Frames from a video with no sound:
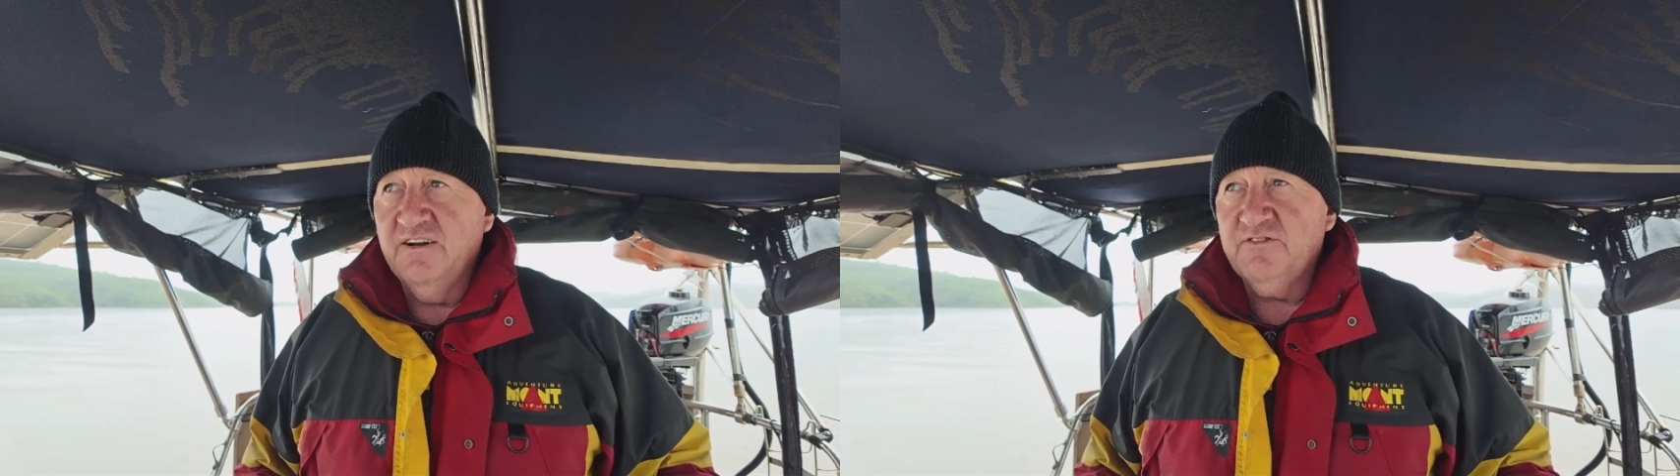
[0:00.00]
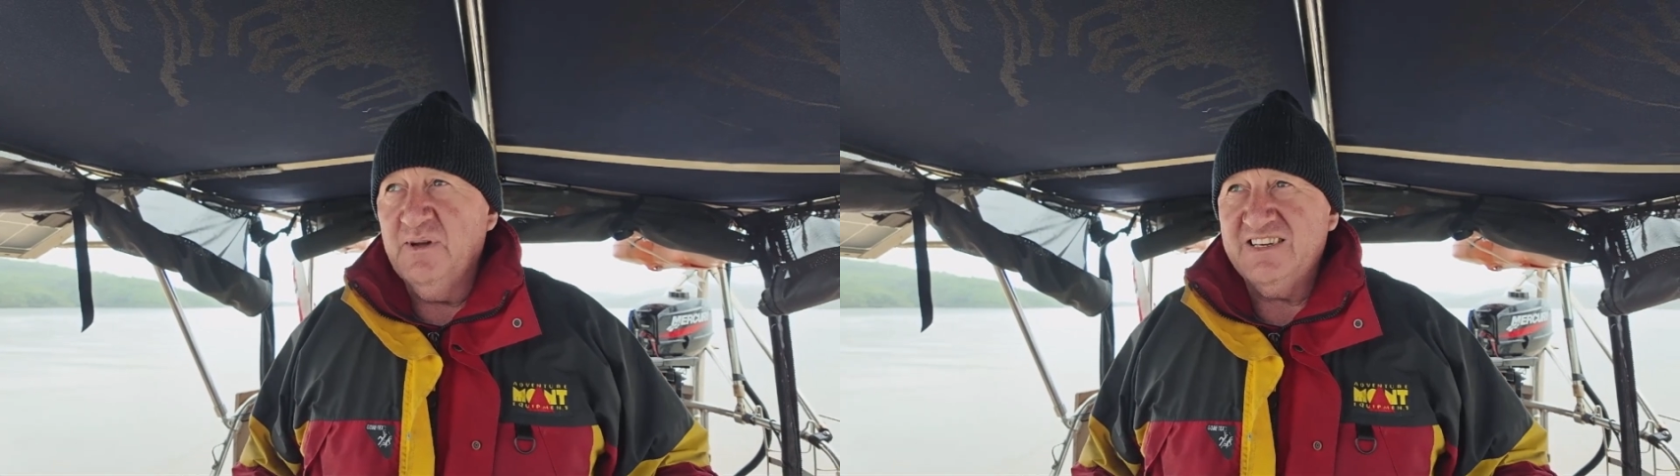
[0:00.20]

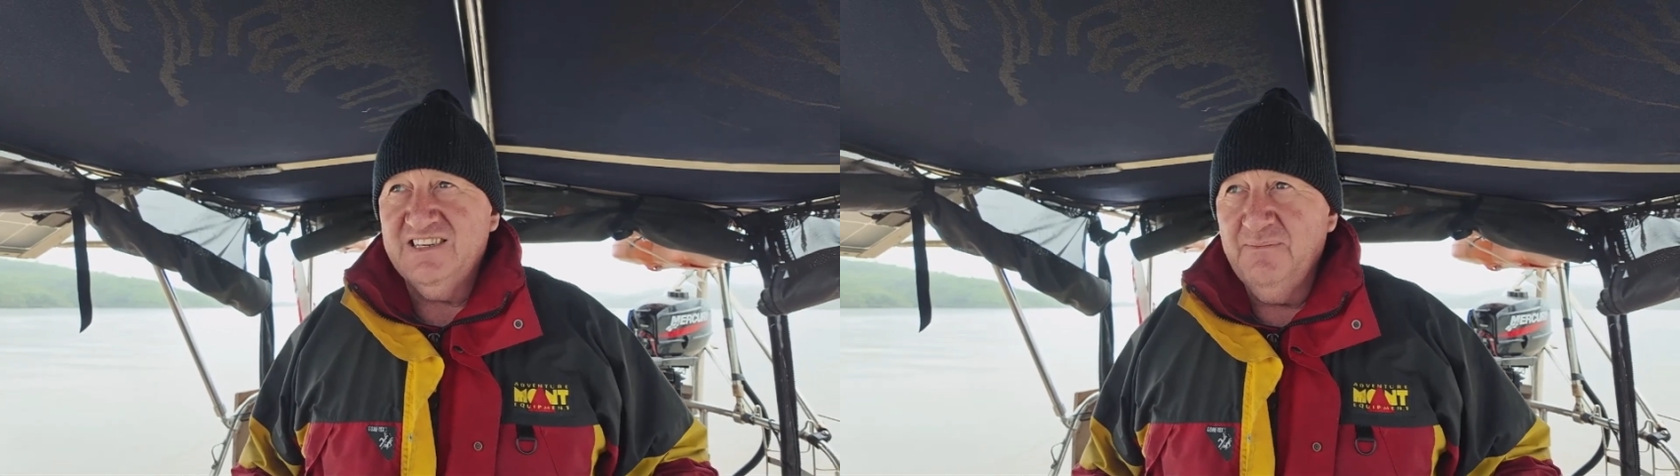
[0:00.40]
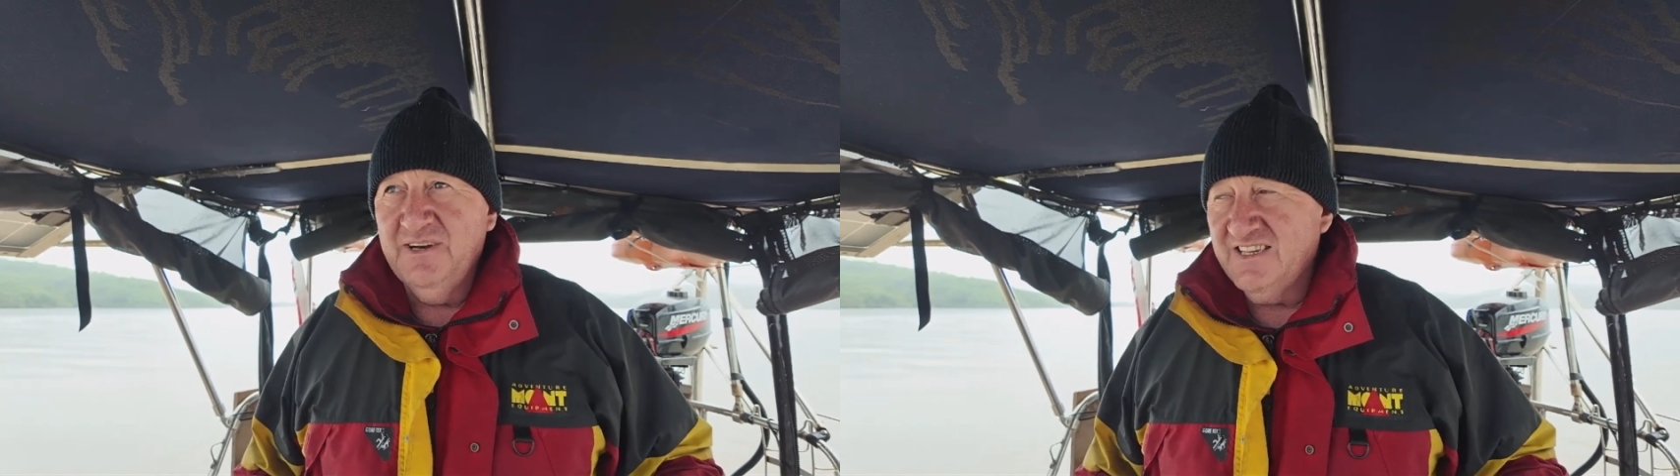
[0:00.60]
after about
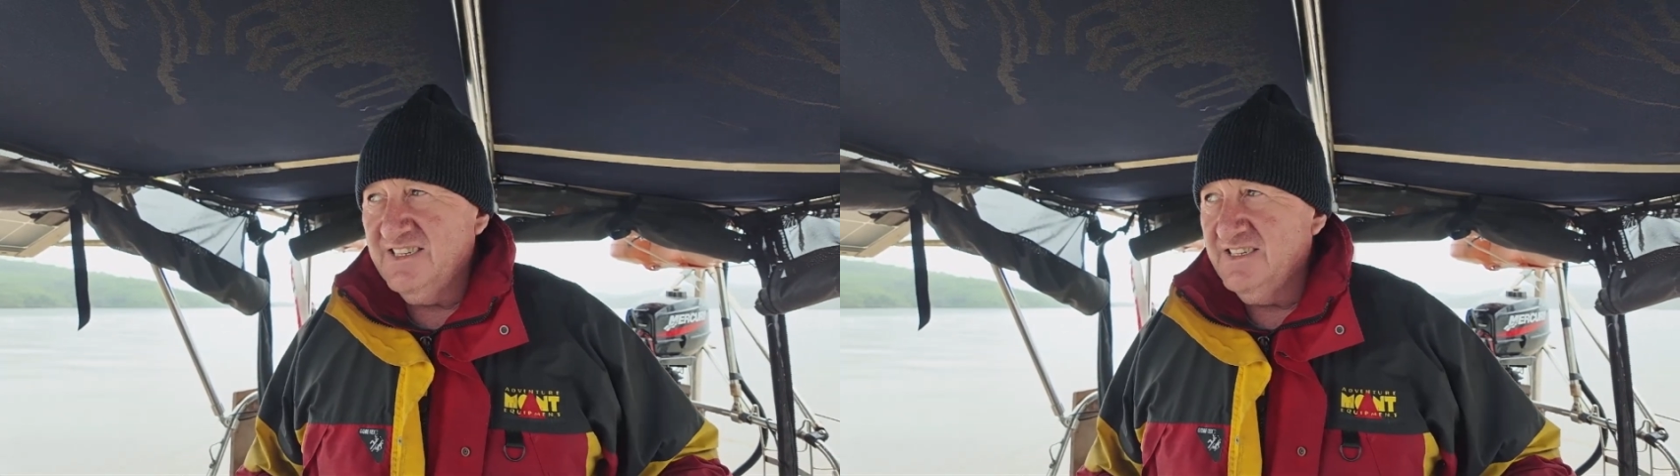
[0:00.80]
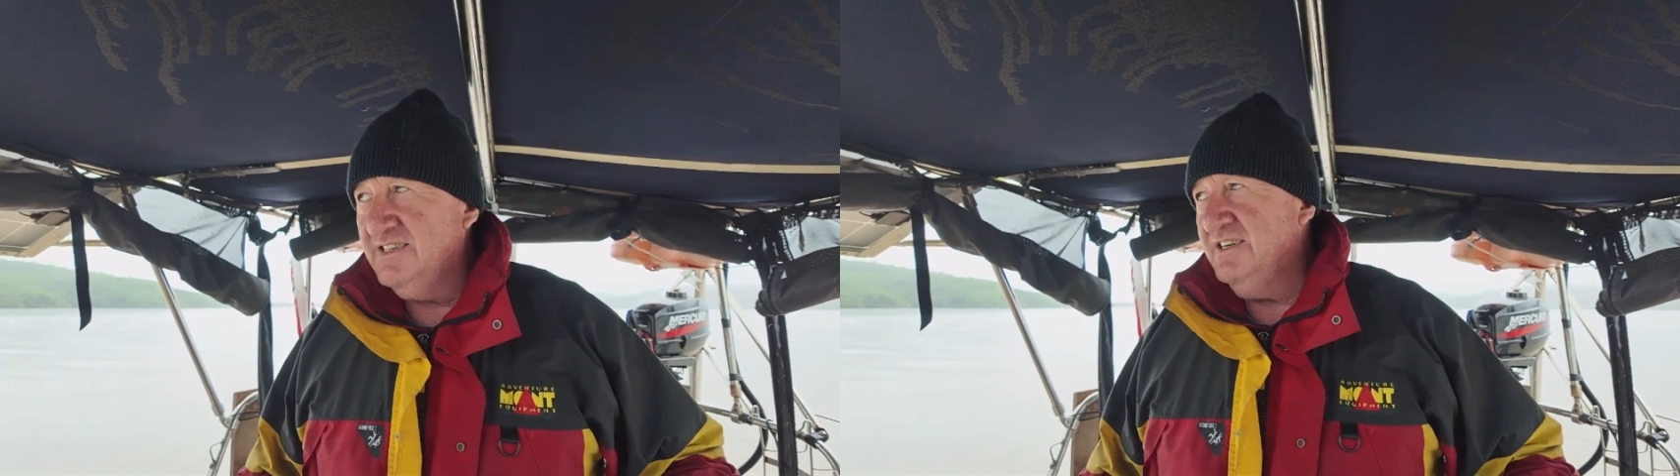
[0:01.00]
10
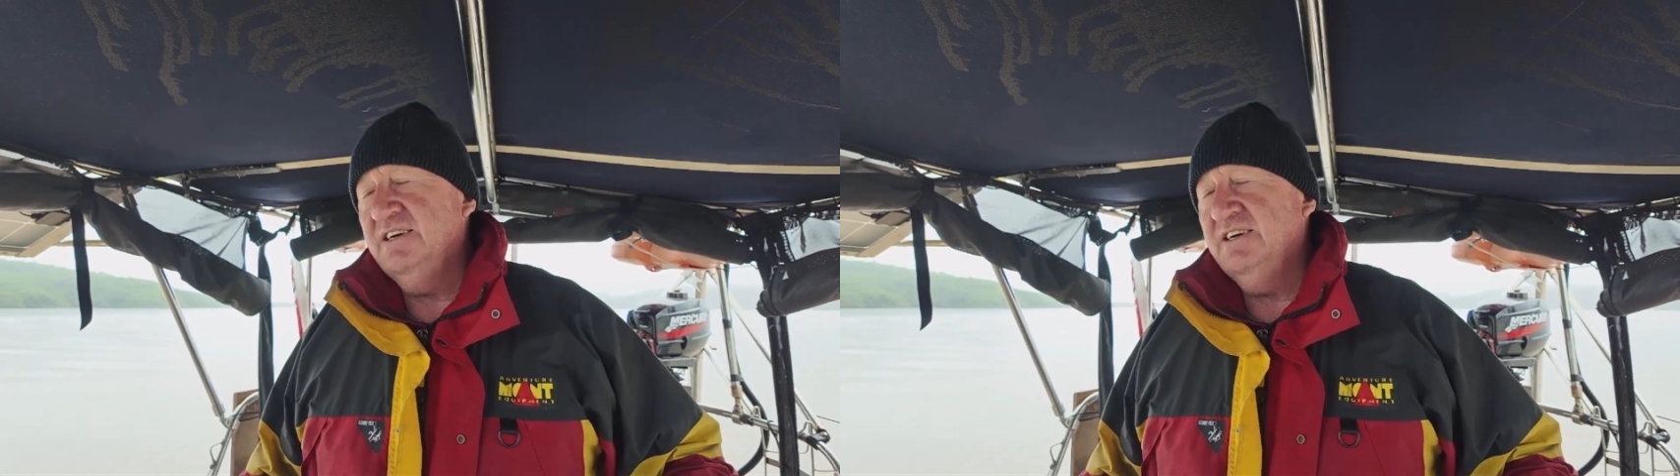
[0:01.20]
minutes.